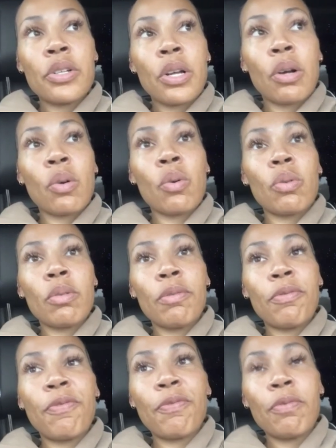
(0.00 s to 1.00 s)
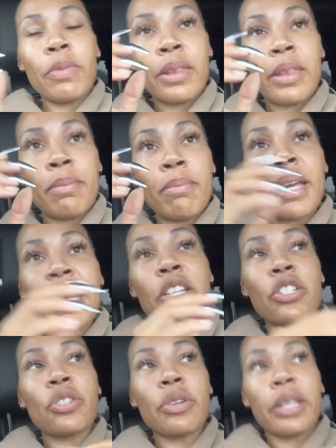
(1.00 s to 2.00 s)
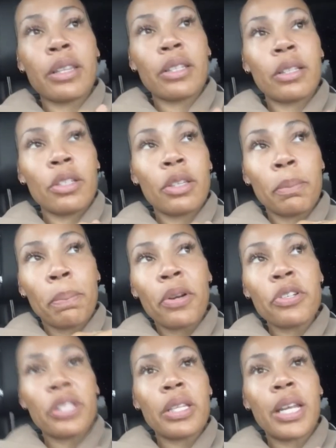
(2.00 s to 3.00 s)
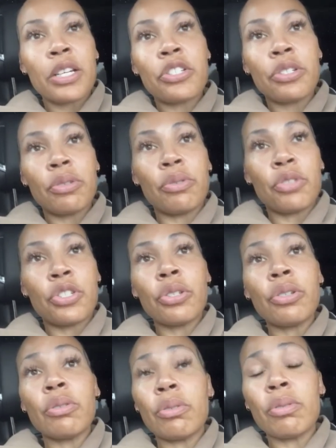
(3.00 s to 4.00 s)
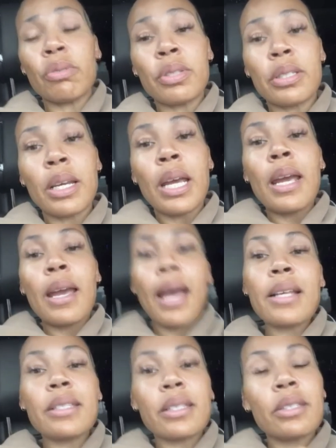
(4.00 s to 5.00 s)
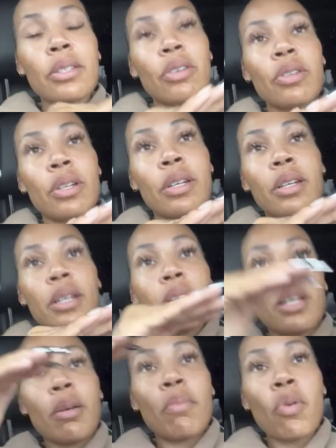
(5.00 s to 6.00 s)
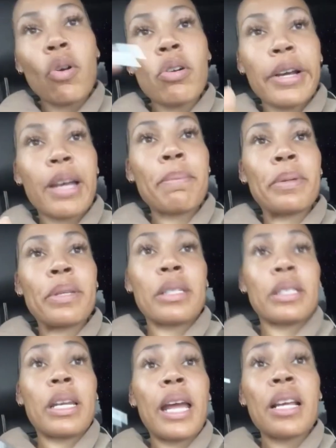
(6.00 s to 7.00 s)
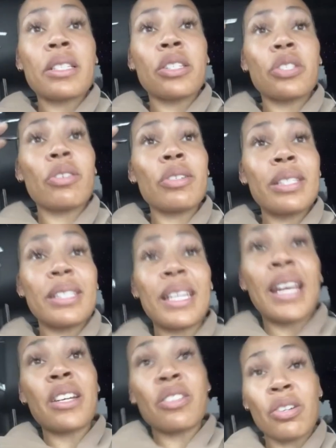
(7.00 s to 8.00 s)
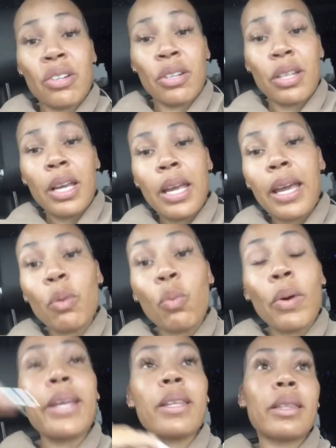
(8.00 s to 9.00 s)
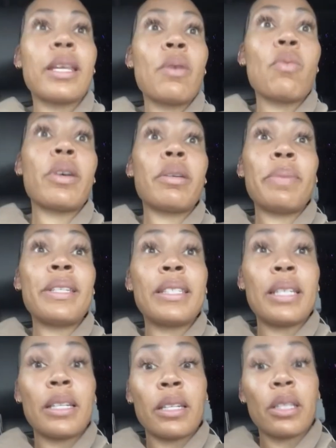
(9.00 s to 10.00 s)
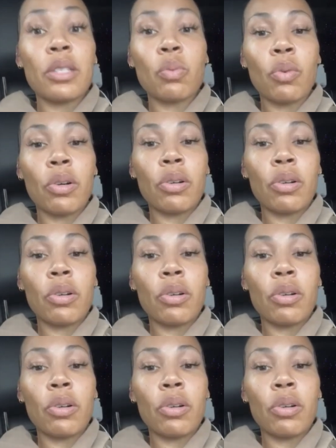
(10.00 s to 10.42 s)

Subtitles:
you know, making sure that the person that you choose has a certain moral compass and has a certain standard and way that they want to be seen in this